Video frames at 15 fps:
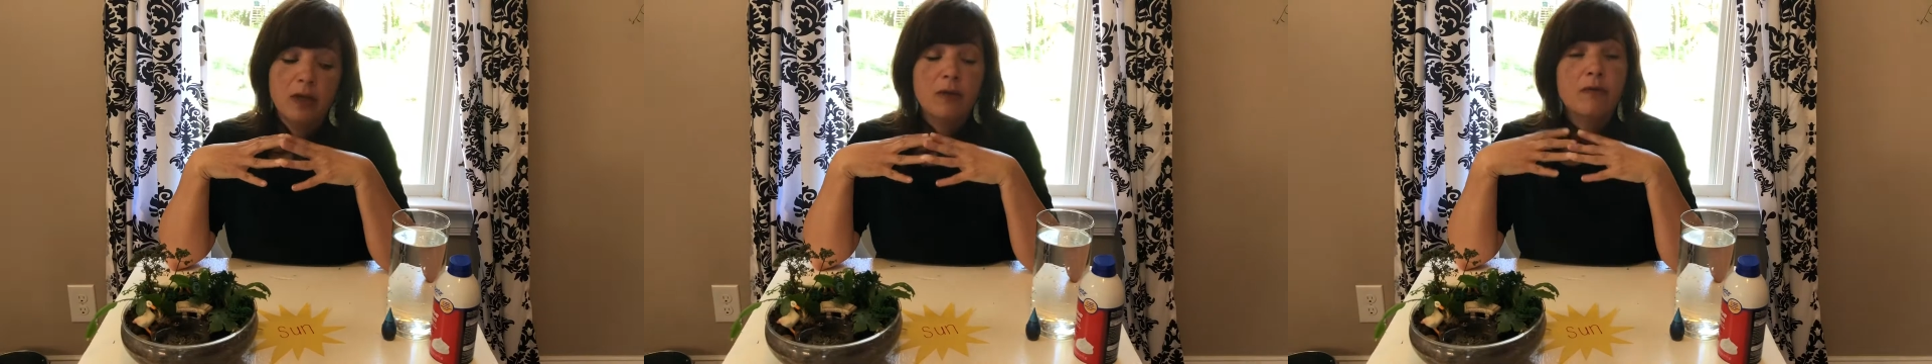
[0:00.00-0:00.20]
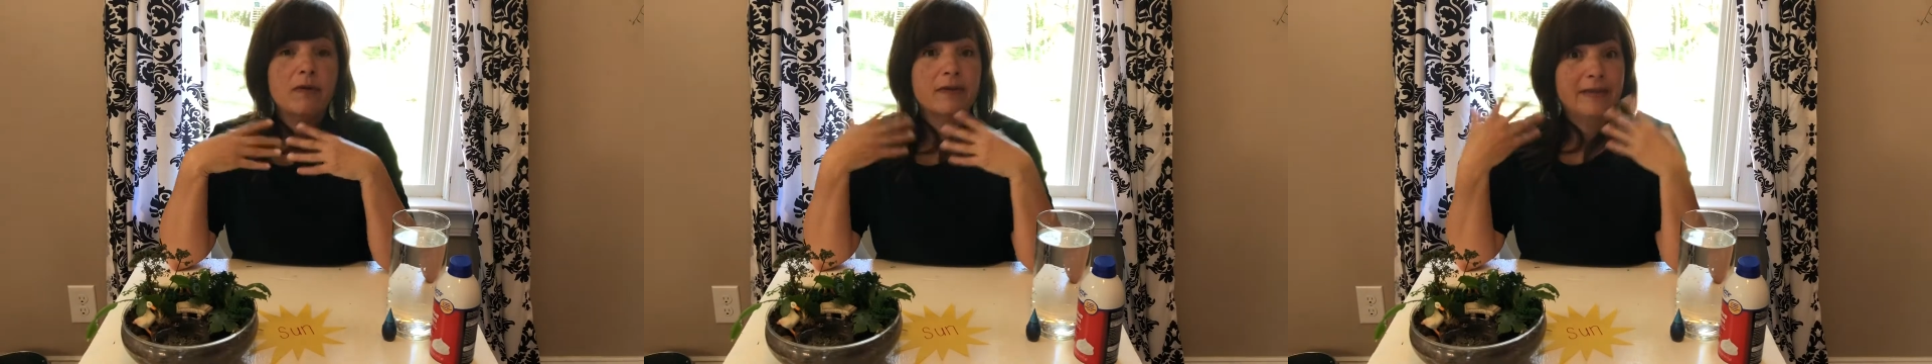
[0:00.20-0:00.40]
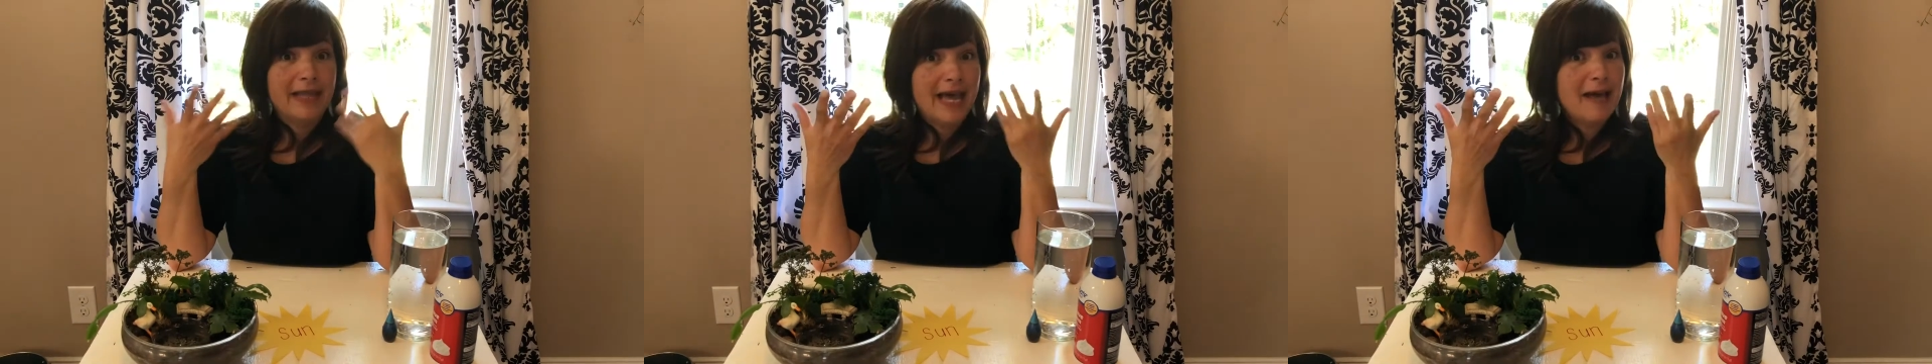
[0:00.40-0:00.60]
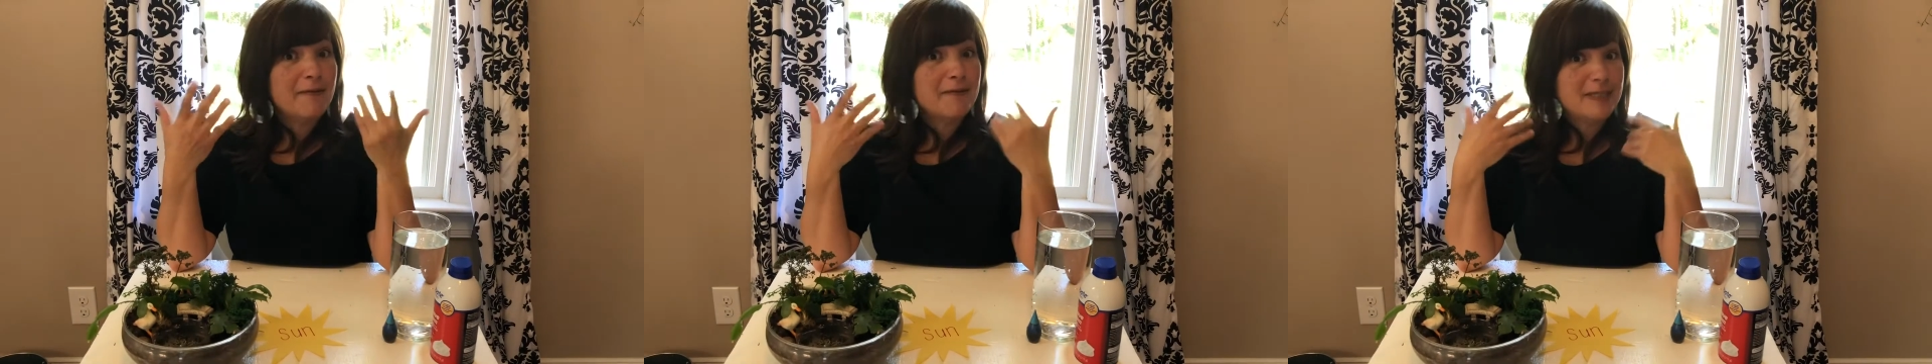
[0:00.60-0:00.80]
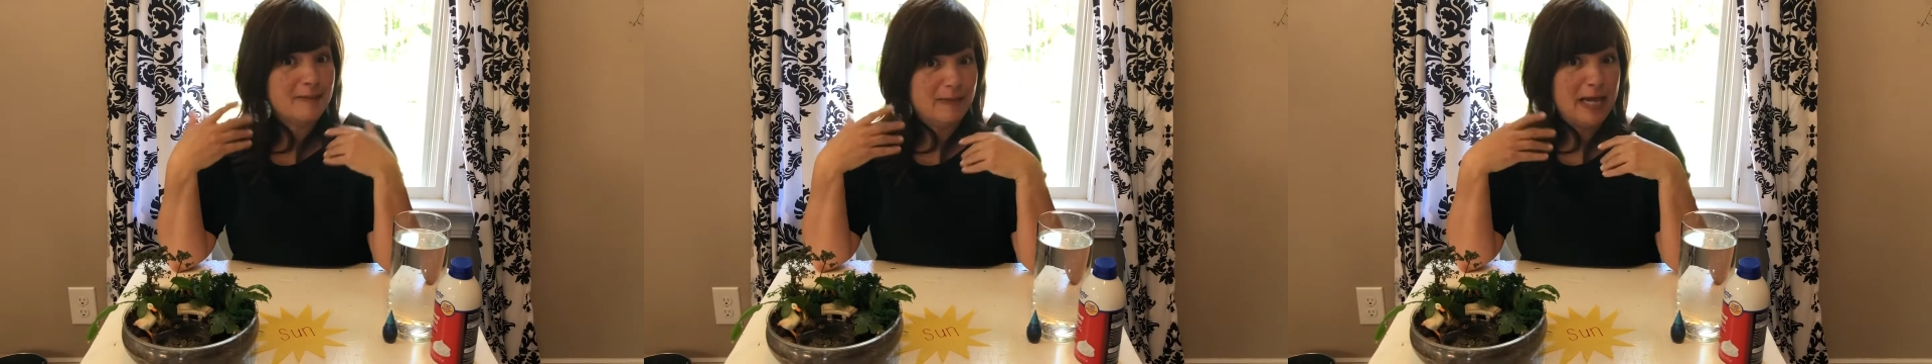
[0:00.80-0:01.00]
Well, now
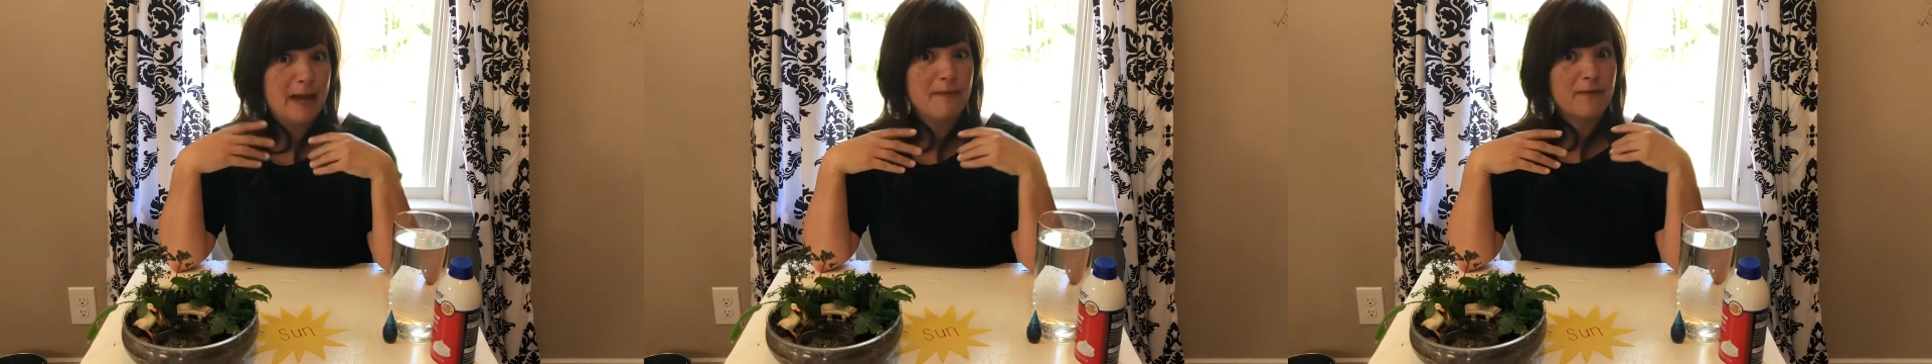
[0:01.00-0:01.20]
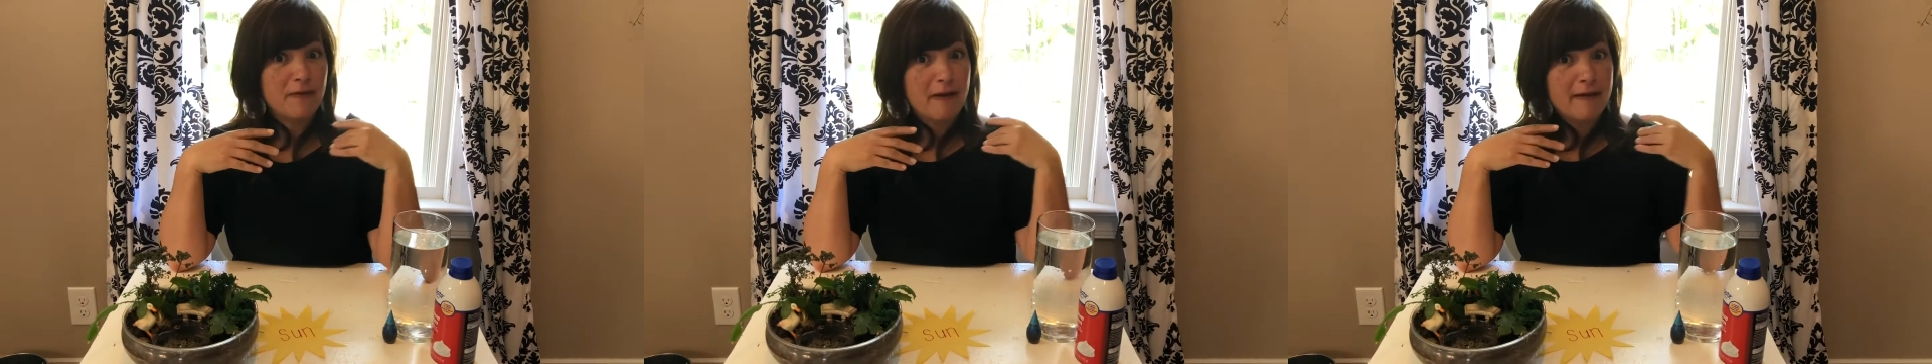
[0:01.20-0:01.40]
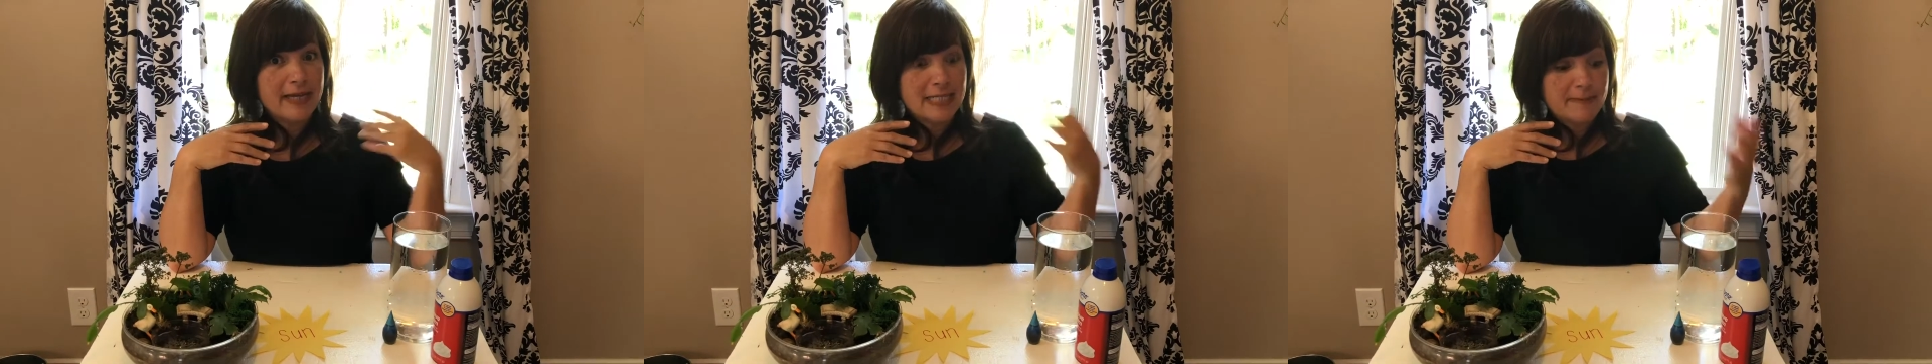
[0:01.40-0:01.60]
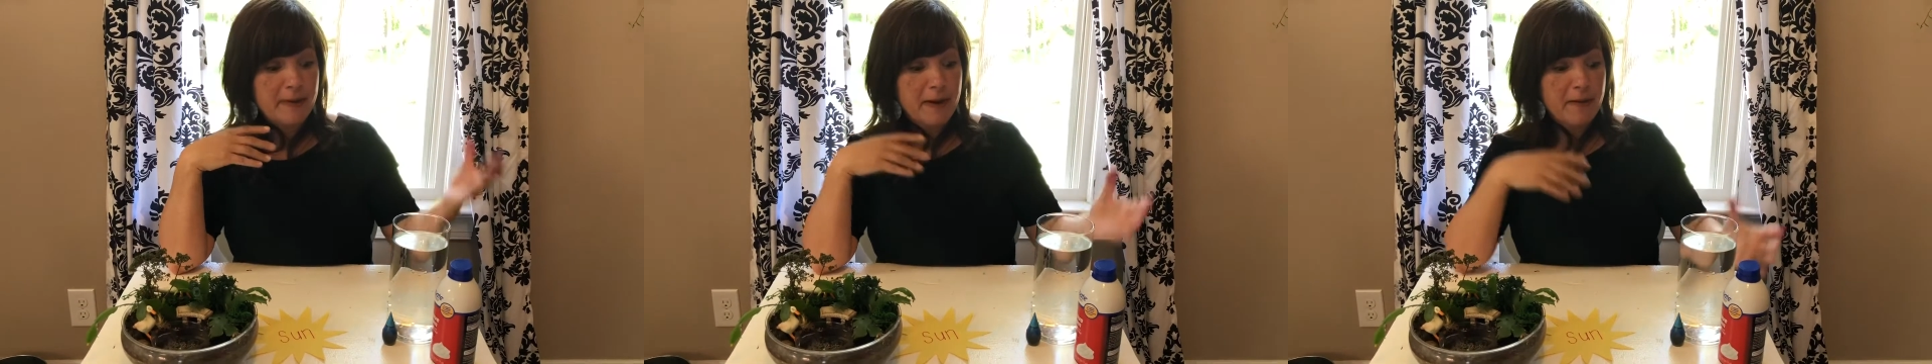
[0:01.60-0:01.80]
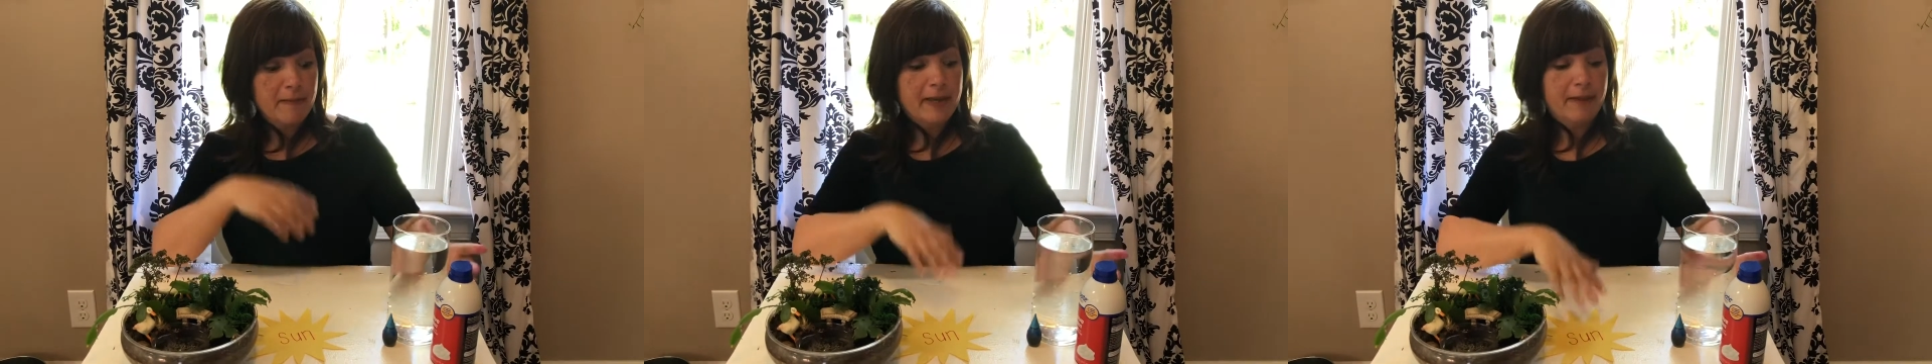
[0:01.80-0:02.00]
it's time for our
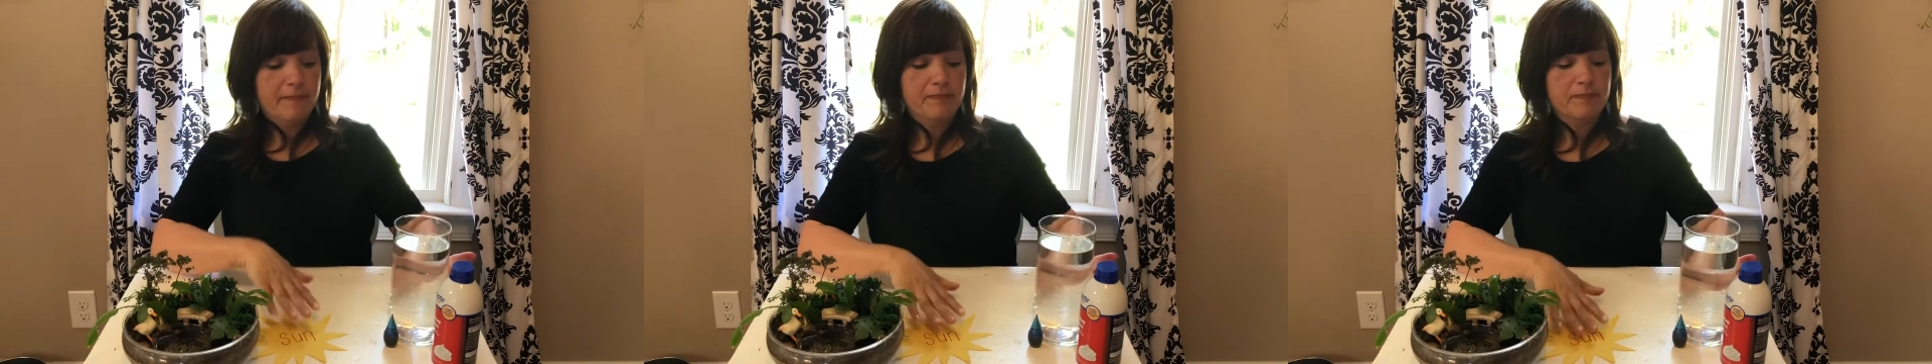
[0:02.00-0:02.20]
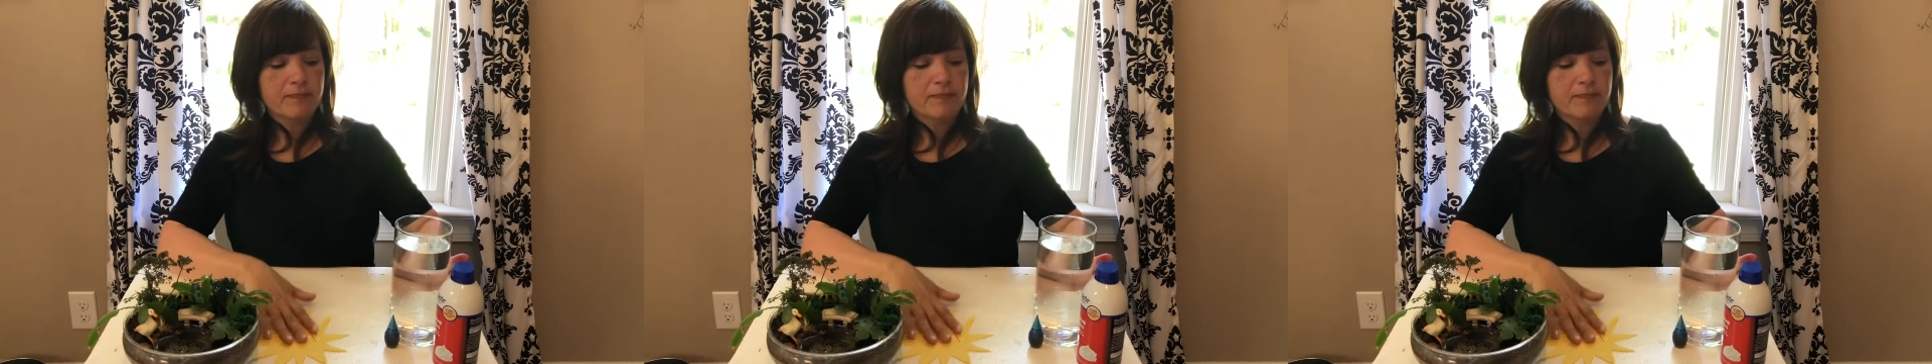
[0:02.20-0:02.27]
experiment.